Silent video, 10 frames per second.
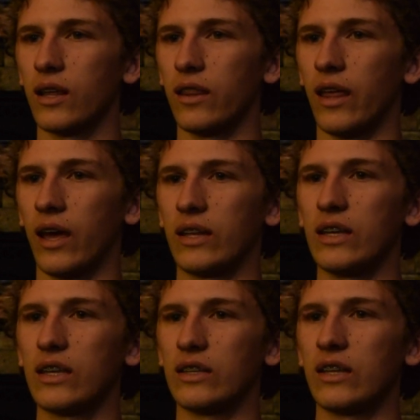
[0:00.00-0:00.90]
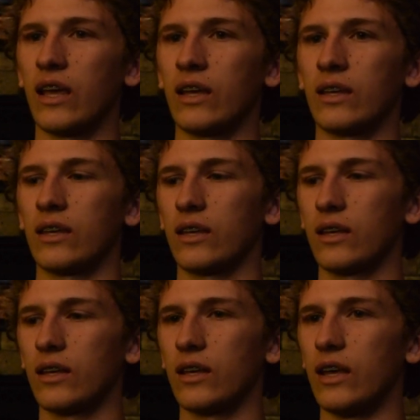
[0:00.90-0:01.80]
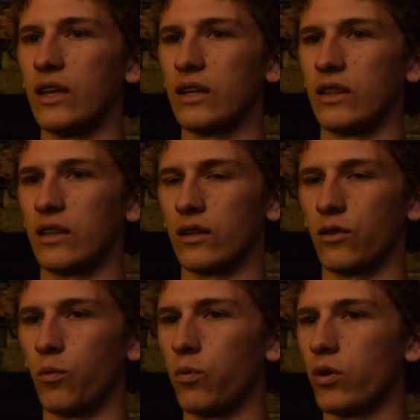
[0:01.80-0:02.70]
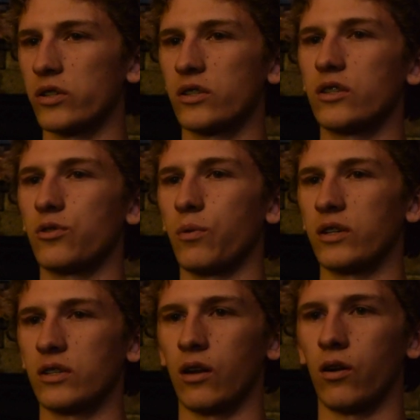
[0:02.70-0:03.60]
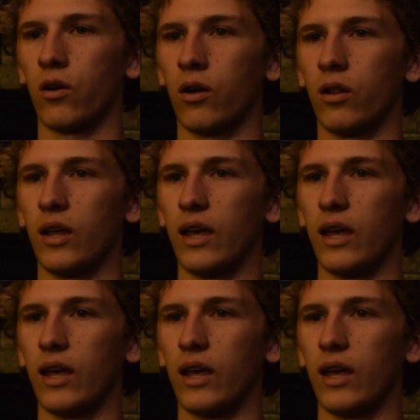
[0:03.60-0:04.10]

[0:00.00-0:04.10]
that he can take anything, the worst situation at all,